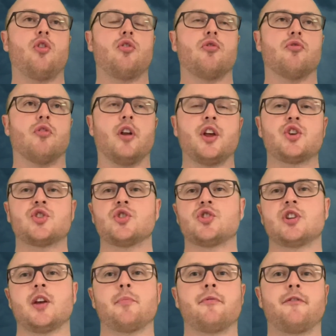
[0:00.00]

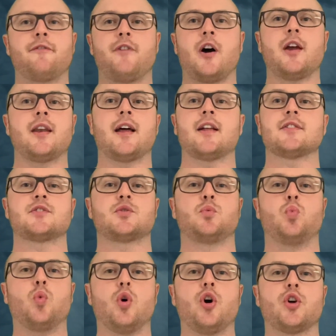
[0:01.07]
relationship, finance,
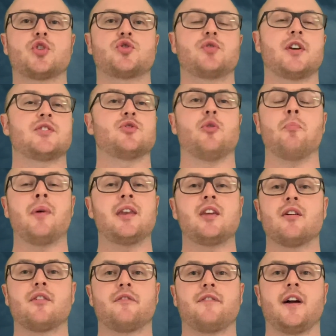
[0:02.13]
work stress, or many
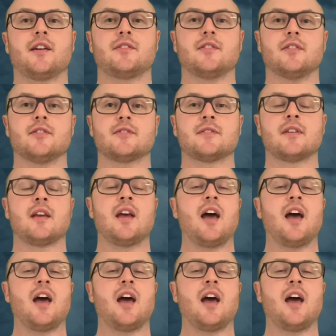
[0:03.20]
other factors.